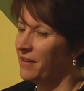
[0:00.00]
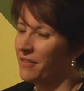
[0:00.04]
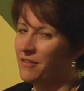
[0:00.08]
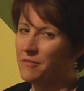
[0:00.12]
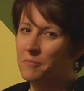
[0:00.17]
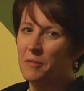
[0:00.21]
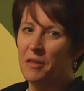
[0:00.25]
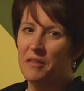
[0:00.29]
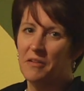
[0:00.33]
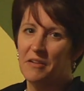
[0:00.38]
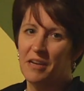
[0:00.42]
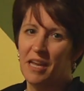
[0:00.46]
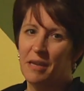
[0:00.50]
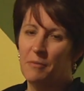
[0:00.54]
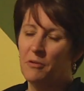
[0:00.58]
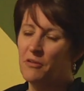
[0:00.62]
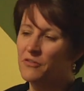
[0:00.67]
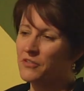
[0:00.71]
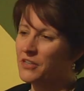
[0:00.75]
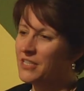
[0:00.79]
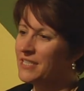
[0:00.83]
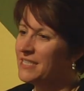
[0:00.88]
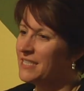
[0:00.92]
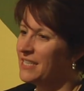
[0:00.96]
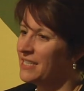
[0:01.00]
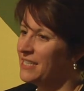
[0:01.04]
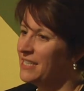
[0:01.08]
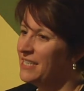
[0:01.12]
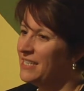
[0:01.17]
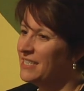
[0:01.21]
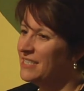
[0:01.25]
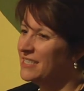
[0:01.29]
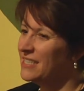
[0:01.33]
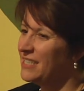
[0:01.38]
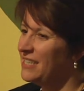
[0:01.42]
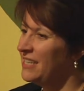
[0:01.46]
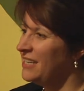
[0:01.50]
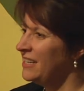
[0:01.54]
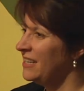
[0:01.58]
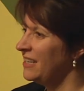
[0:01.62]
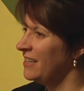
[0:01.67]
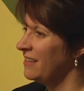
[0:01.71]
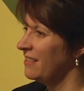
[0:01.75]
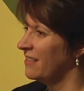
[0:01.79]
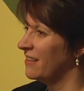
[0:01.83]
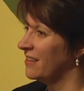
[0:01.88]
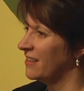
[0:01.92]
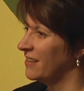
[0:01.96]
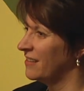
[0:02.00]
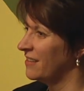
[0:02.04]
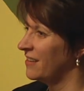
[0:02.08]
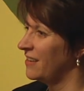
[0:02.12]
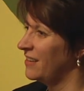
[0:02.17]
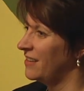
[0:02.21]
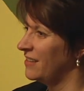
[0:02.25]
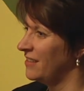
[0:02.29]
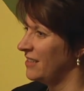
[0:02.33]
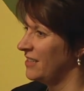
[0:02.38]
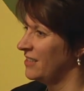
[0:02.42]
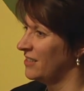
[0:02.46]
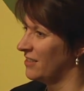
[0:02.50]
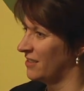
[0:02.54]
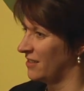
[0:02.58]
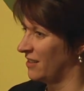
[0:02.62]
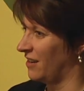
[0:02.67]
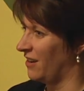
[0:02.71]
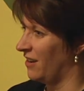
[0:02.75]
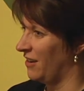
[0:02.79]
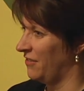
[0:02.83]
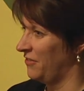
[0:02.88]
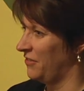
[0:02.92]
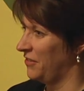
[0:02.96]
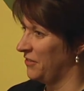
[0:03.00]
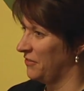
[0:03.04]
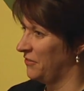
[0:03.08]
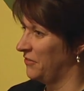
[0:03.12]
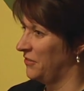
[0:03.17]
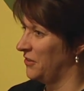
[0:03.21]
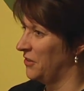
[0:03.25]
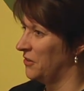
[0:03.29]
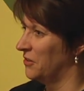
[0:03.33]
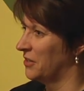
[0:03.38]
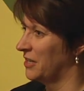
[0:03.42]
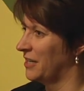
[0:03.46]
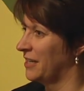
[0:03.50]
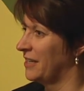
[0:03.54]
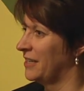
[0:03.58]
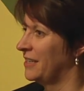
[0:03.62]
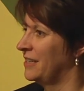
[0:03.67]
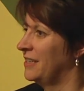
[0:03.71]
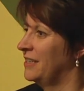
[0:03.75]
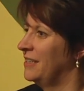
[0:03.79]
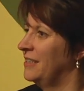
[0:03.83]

another mother came over and said, he's eating the glitter off the floor.